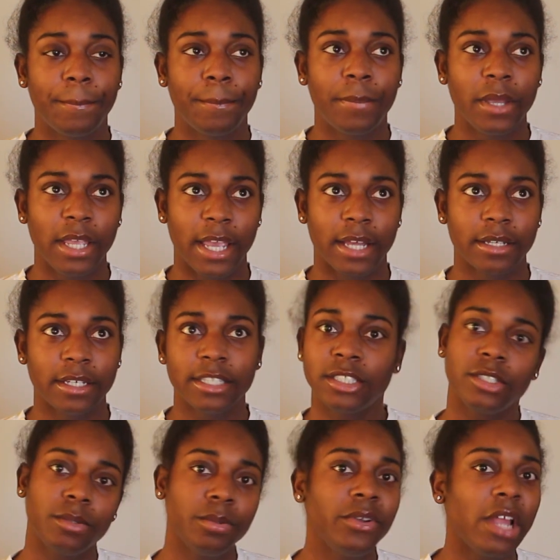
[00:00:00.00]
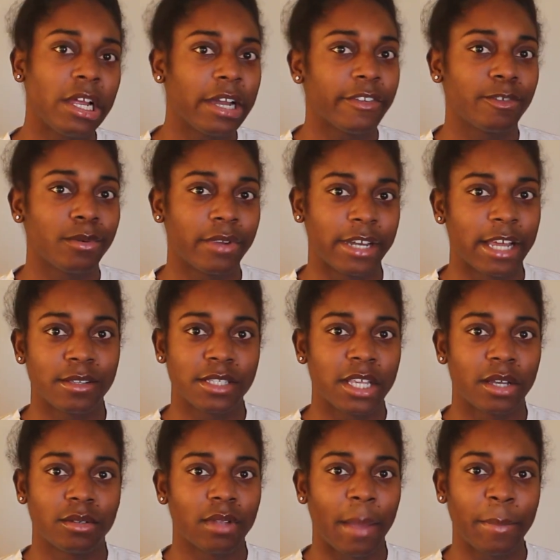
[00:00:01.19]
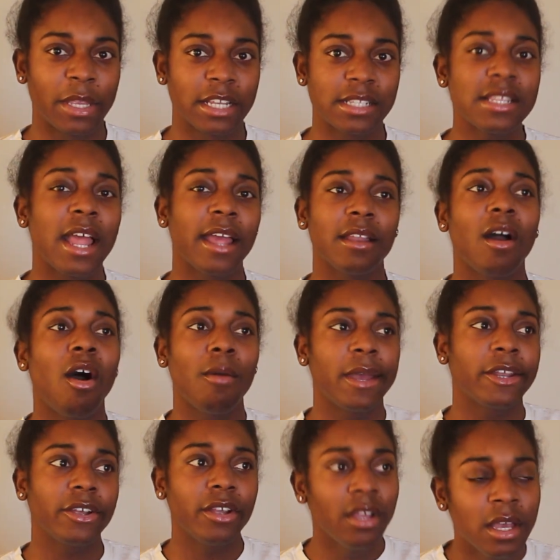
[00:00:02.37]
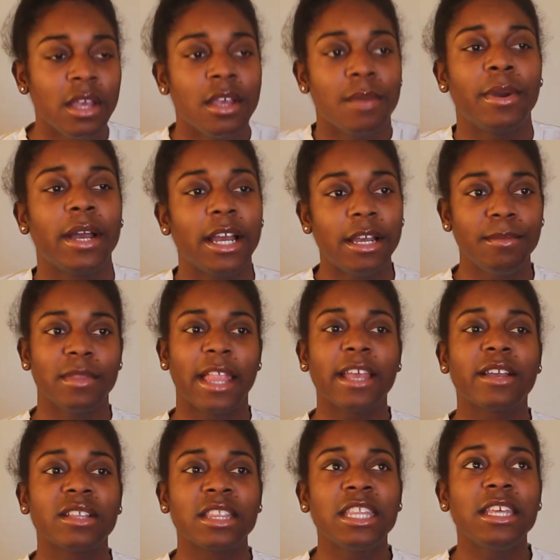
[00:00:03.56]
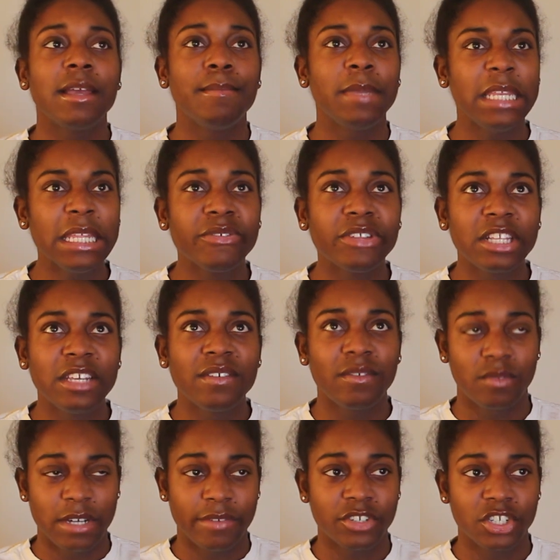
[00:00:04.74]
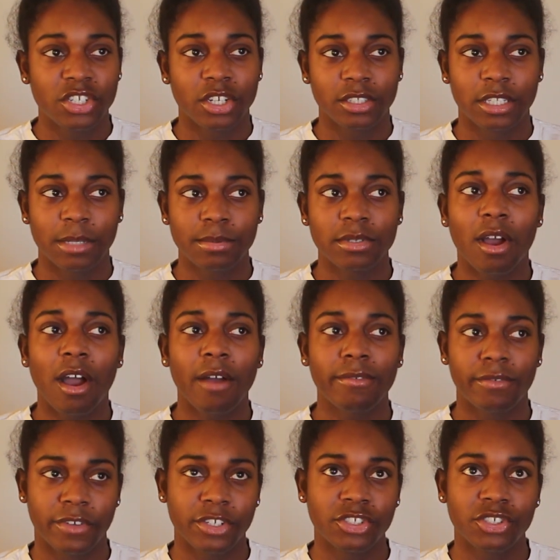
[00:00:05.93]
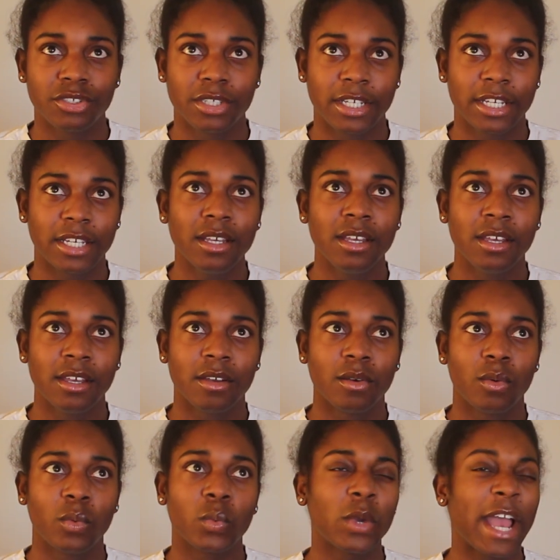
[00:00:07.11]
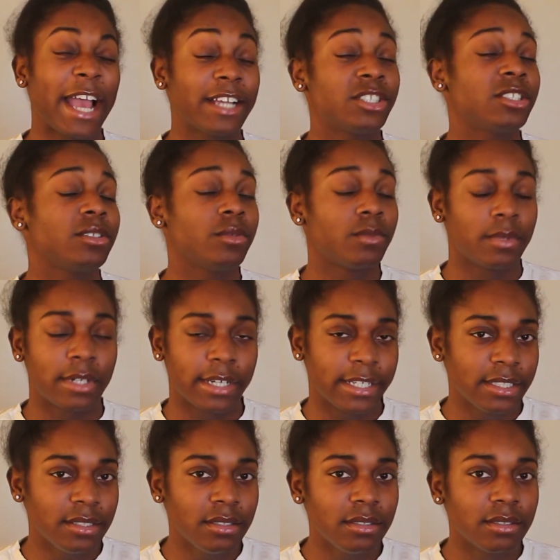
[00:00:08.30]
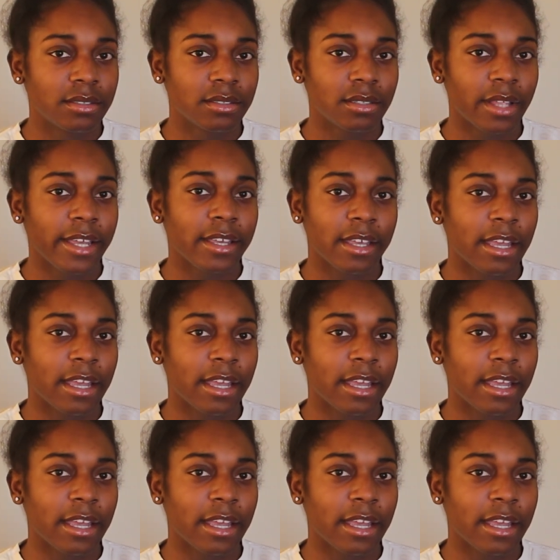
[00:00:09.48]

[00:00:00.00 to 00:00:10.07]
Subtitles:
But yeah, it's still pretty uncomfortable right now, so I mean it's not all better. But like the immediate relief of whenever she took the lips off officially actually was like,